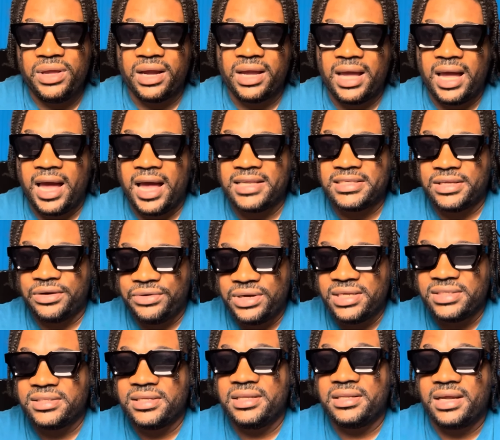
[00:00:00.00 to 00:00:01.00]
because the
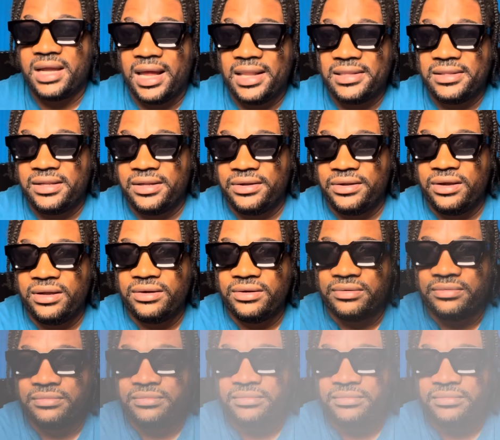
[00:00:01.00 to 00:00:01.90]
reasoning continue, you know.